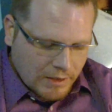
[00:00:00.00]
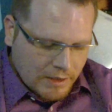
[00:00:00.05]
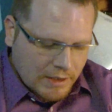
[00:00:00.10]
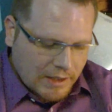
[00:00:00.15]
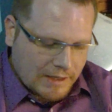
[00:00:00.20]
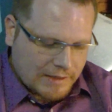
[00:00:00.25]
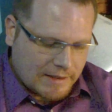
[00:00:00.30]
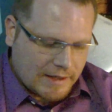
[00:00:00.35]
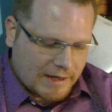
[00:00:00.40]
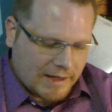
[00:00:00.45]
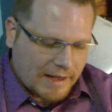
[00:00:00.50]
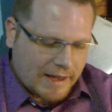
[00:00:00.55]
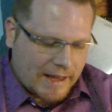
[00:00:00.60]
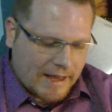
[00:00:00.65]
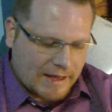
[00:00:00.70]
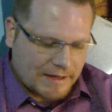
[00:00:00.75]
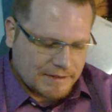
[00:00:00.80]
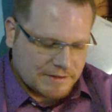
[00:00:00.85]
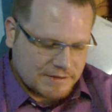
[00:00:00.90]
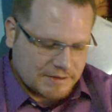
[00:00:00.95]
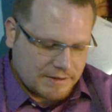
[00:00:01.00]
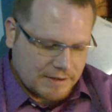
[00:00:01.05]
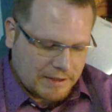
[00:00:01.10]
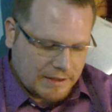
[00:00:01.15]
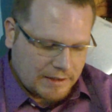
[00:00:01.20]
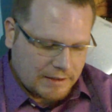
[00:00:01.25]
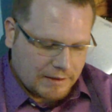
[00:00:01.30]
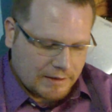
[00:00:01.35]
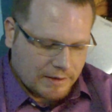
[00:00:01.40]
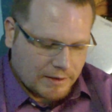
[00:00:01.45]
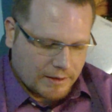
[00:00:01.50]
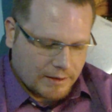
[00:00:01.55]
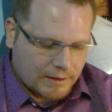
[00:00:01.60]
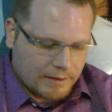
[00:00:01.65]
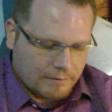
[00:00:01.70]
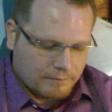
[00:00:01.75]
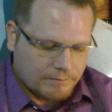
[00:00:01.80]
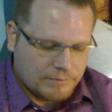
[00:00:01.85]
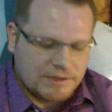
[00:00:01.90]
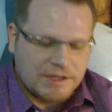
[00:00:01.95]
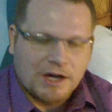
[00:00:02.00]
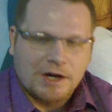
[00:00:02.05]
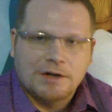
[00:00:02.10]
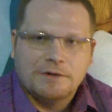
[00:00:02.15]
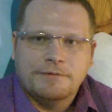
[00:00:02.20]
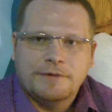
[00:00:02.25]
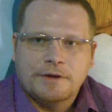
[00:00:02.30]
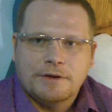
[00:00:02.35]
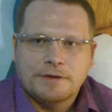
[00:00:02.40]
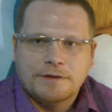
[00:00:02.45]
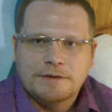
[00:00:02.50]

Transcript: And then it has the dark field